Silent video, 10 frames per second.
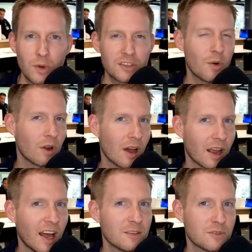What's going on,
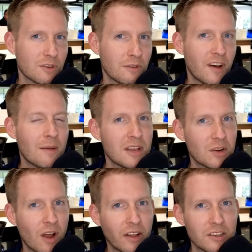guys? I'm certified
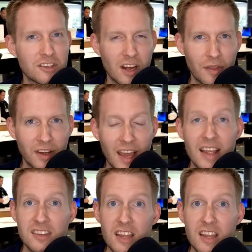meteorologist Jonathan Kegges.